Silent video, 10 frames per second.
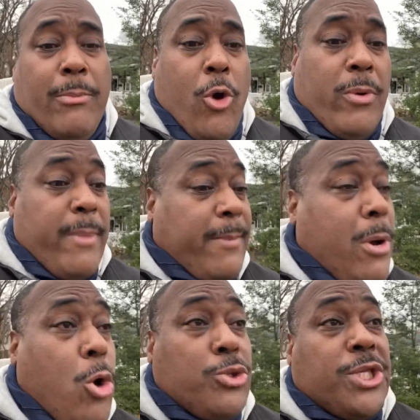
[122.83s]
it moving, make my
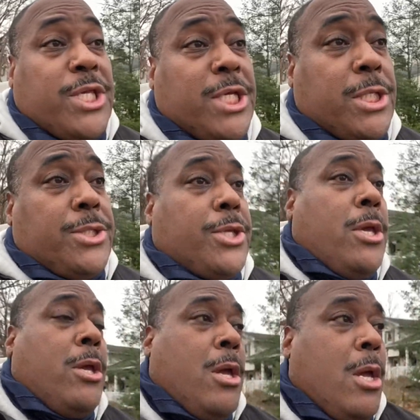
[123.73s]
own decisions,
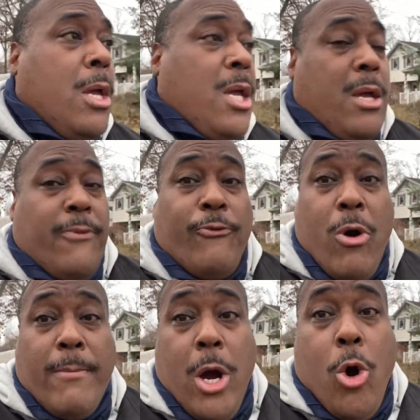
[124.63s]

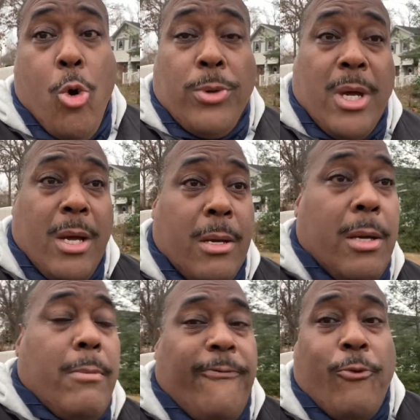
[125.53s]
form my own,
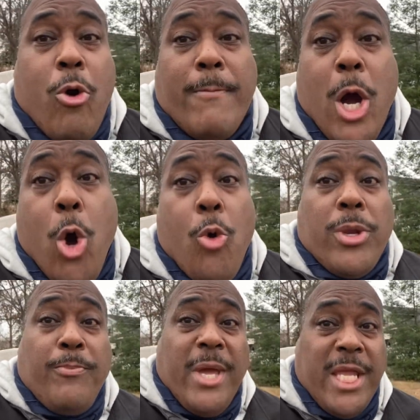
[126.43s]
form my own
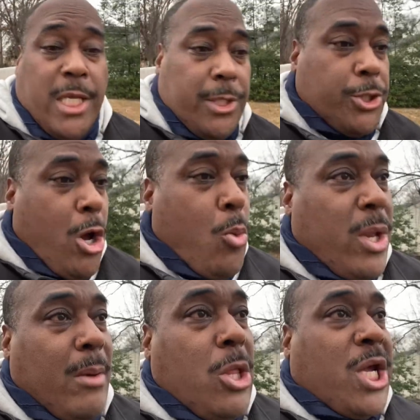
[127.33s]
opinions on what
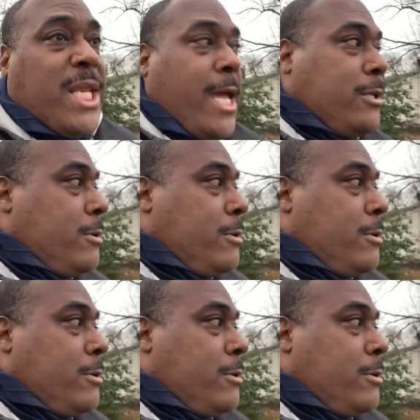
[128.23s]
I'm looking at.